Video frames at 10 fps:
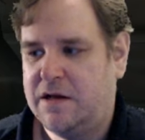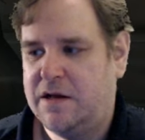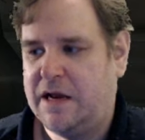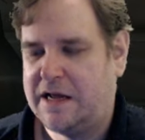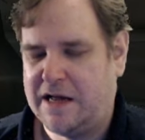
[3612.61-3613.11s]

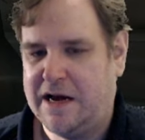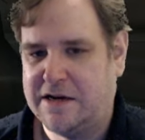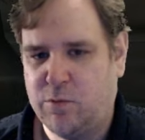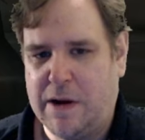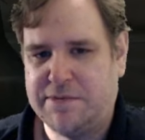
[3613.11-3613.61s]
I
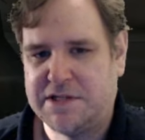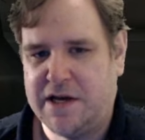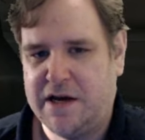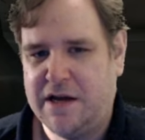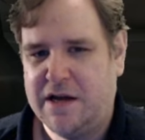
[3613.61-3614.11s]
had a
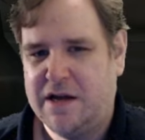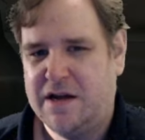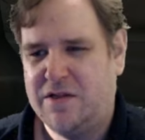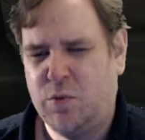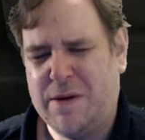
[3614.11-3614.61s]
website.
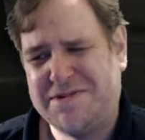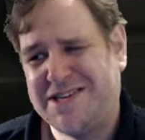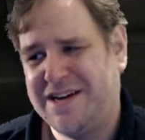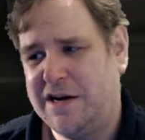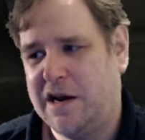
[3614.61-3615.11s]
The
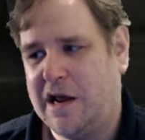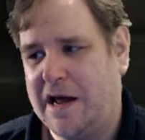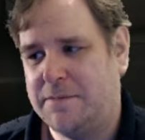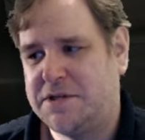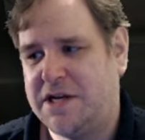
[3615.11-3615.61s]
website
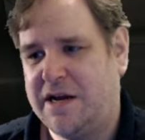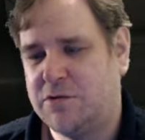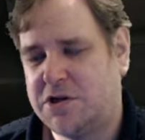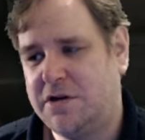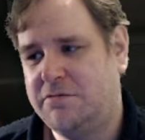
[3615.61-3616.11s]
lapsed, and I
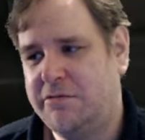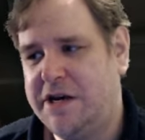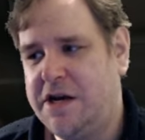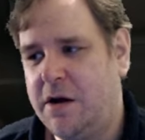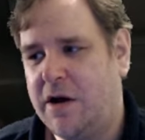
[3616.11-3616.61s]
was going to
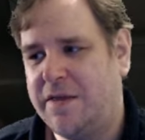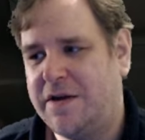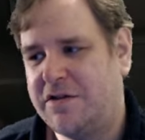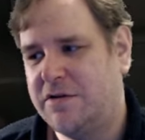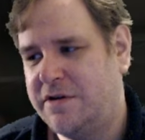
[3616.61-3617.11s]
renew it, and then
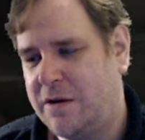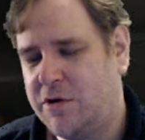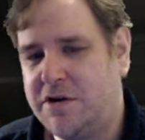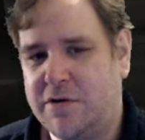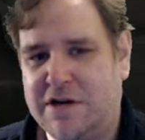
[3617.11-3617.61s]
I thought, no, I
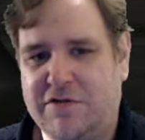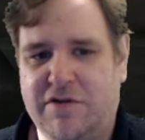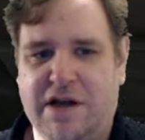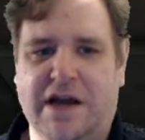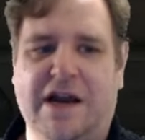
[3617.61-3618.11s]
want to do it
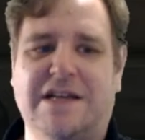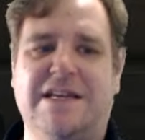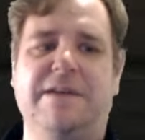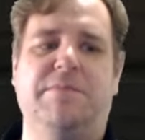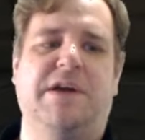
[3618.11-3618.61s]
differently again. I
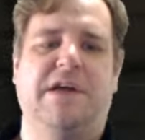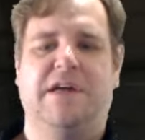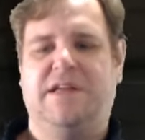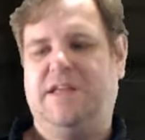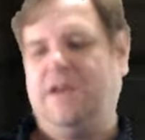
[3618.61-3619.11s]
keep,
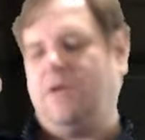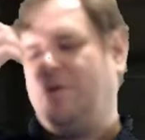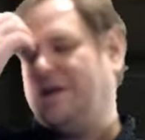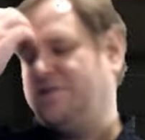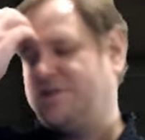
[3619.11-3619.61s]
you know,
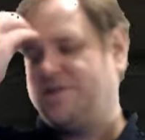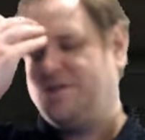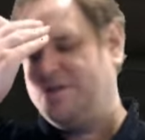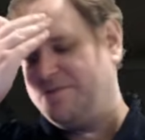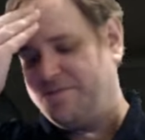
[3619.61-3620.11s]
I just...
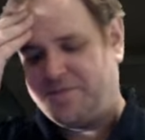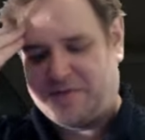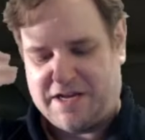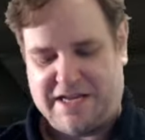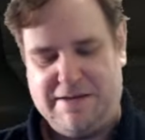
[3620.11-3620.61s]

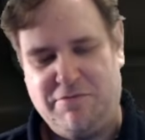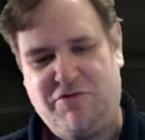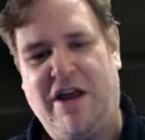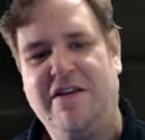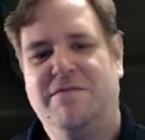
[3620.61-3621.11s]
I keep
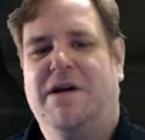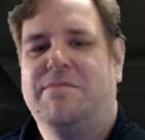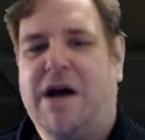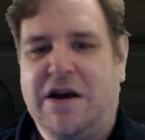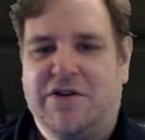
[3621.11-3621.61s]
changing my
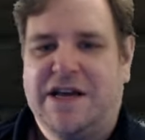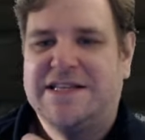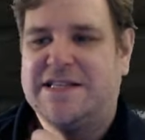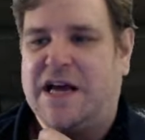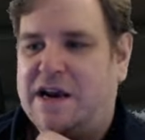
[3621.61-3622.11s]
mind on
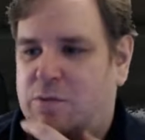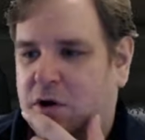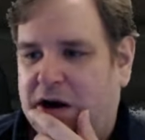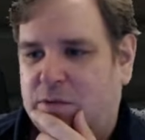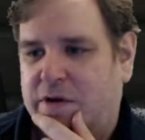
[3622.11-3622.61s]
exactly
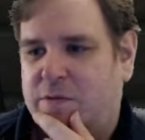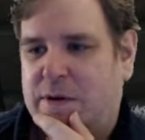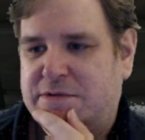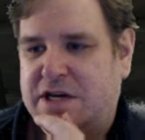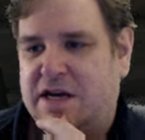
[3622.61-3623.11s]
what I want on
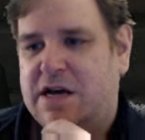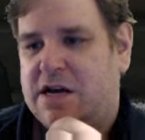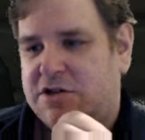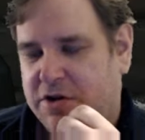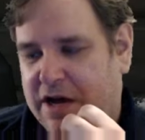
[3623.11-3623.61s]
the website.
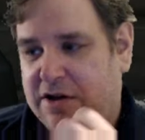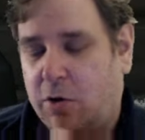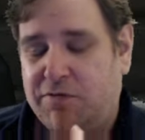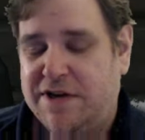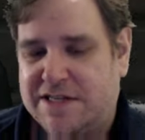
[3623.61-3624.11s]
So that
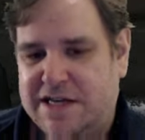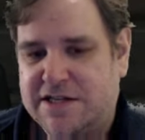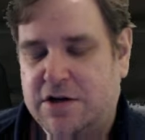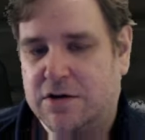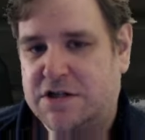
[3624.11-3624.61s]
obviously it's
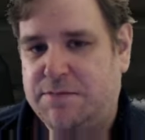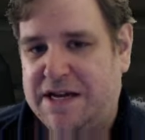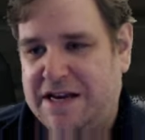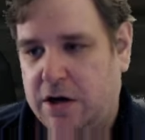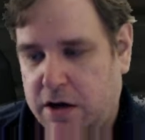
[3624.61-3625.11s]
got to
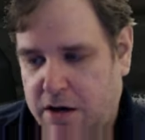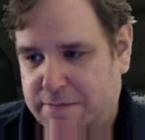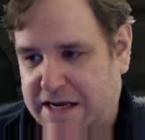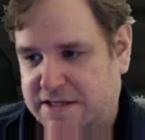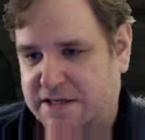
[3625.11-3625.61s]
be low
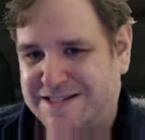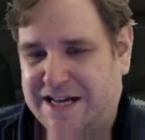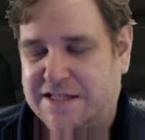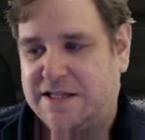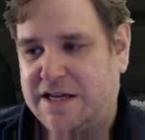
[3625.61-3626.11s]
maintenance.
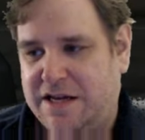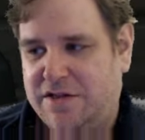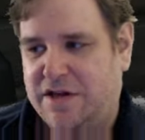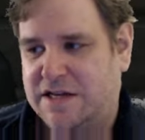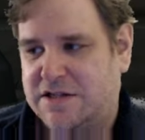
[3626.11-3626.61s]
That's the key
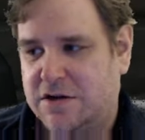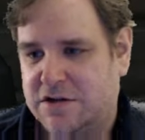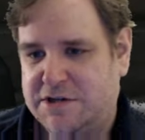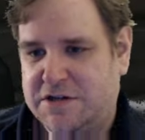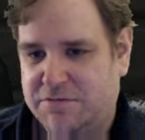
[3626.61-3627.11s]
thing. It's got
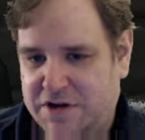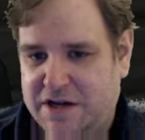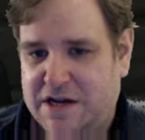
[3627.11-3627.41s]
to be something